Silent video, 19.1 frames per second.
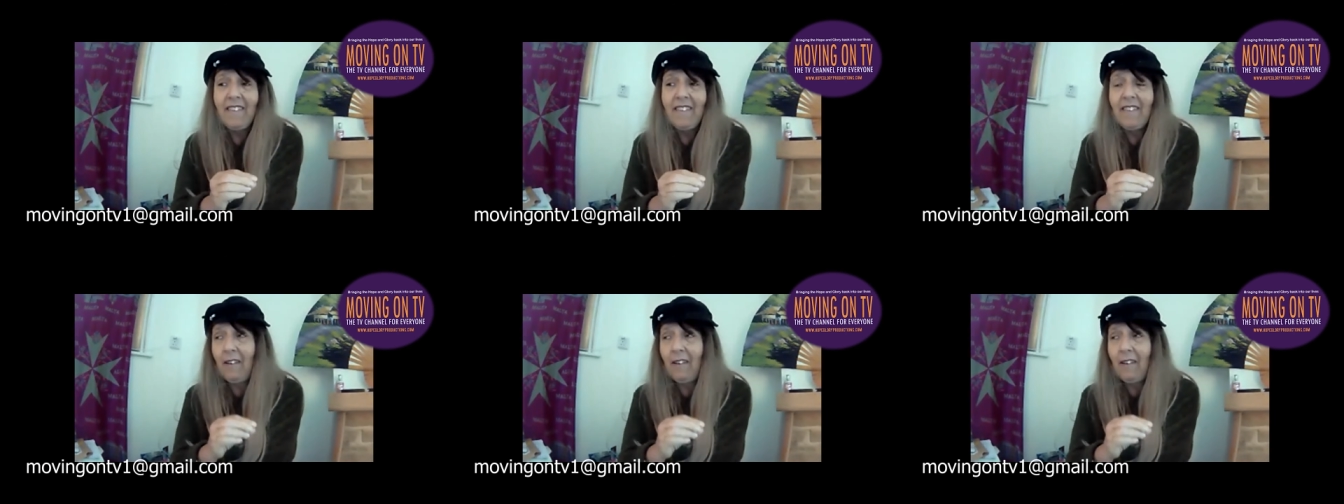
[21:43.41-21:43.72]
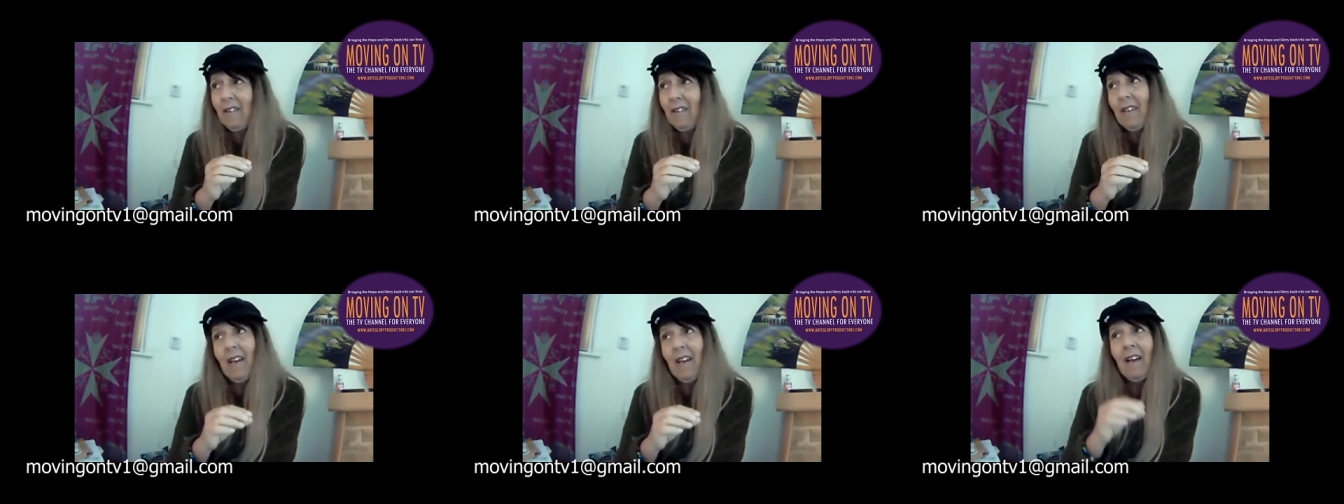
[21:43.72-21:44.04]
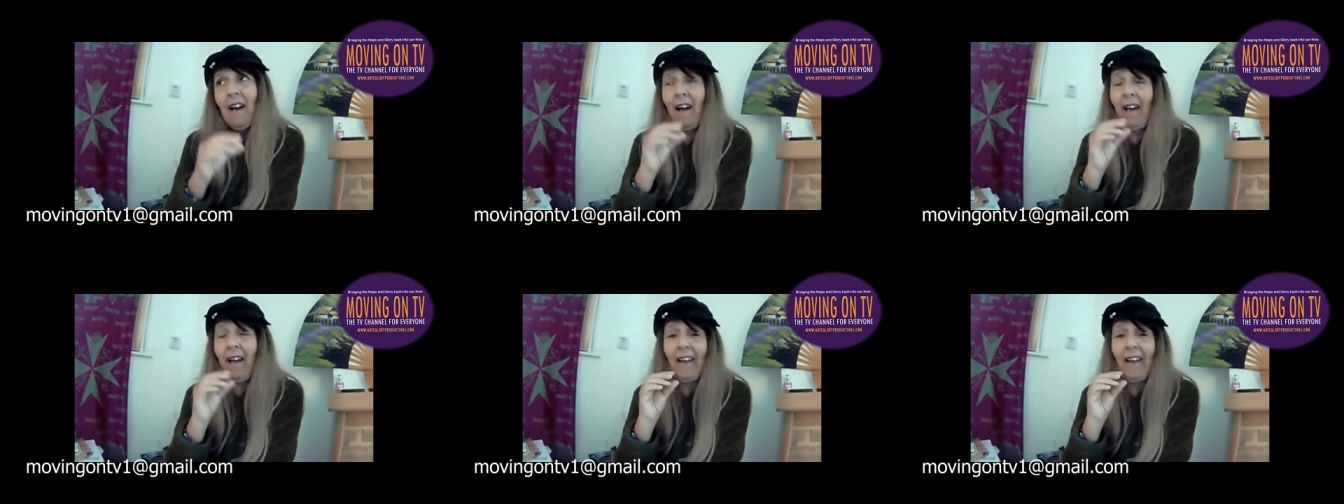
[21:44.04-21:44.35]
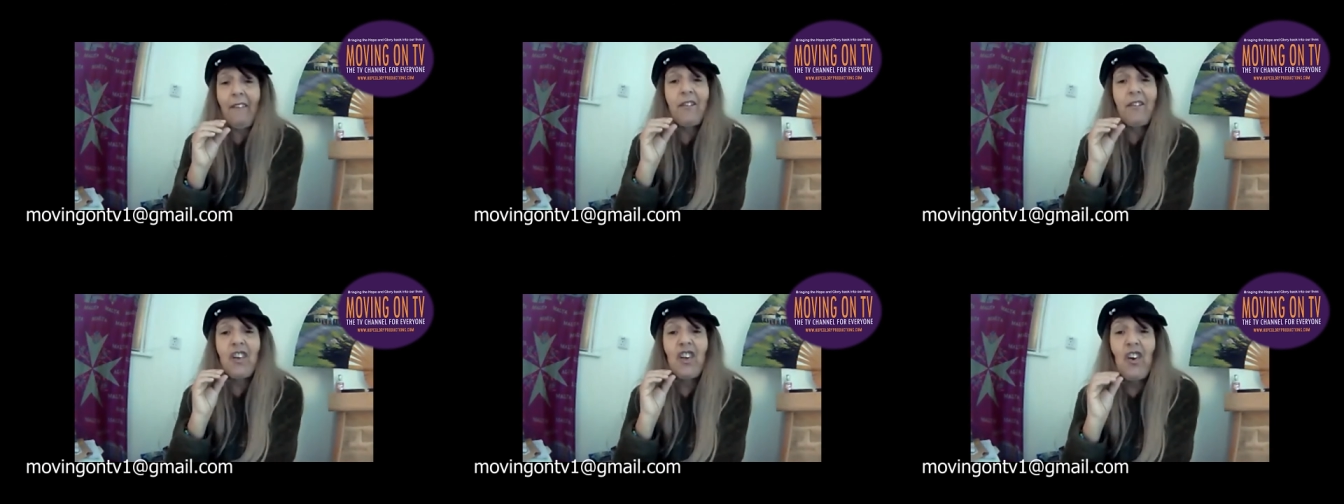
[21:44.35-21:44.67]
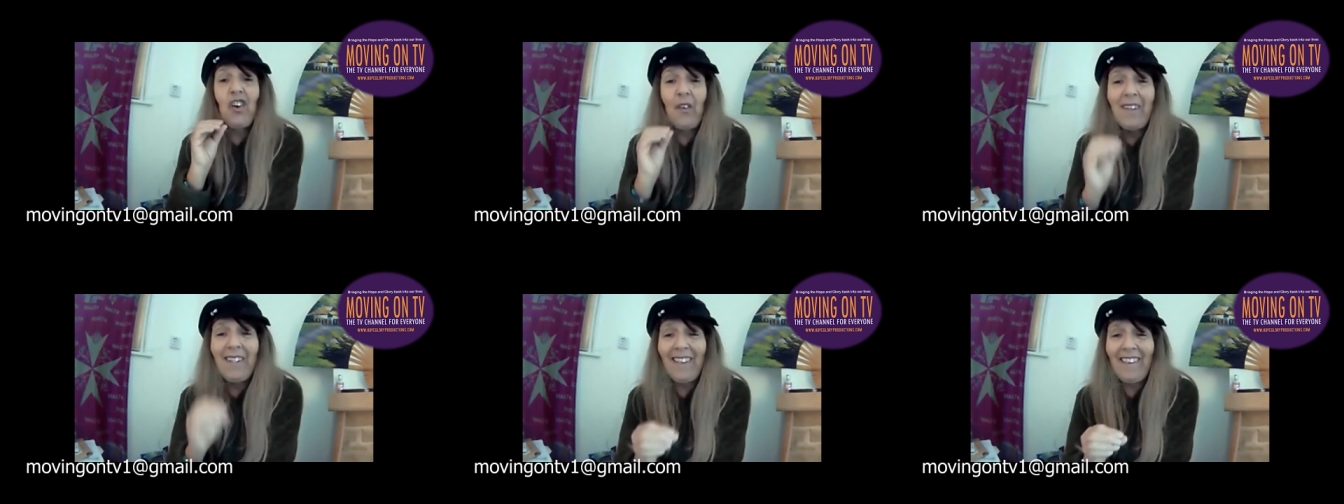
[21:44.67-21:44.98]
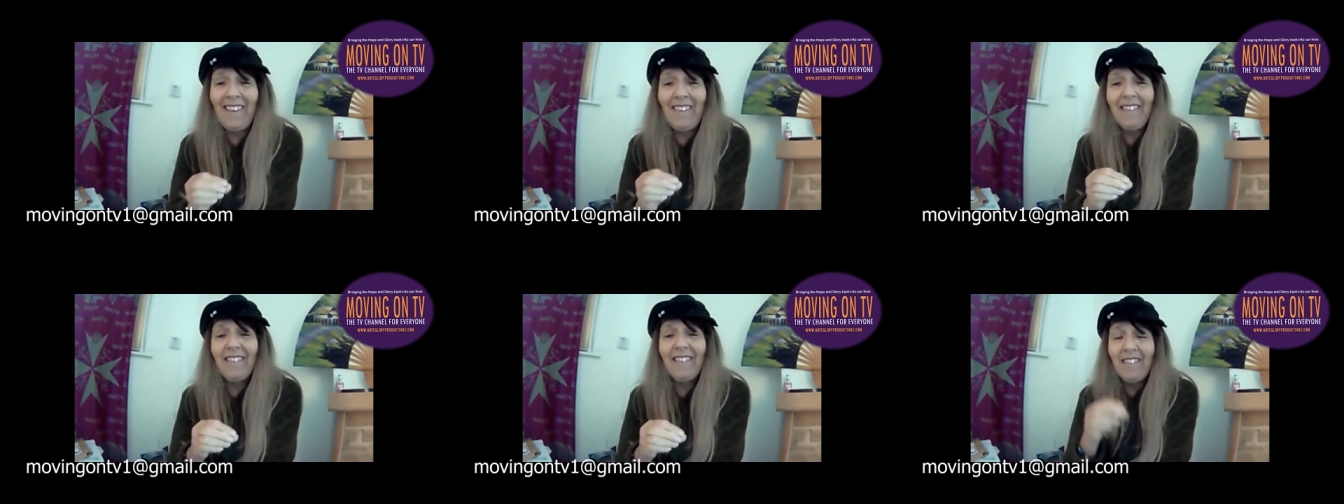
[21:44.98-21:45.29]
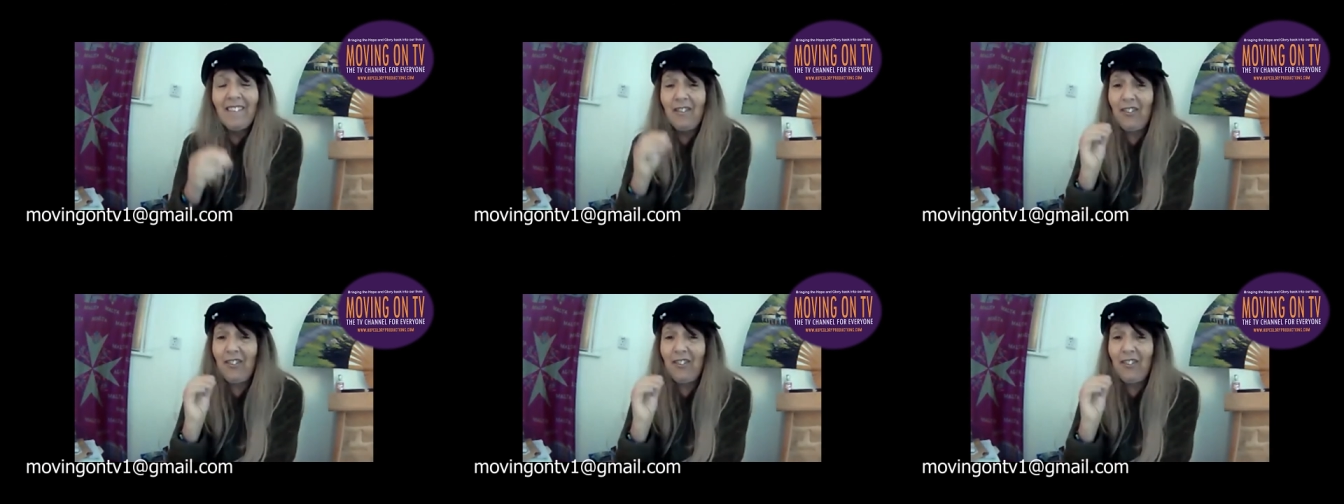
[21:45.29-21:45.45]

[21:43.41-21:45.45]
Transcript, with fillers: So I have to go and eat,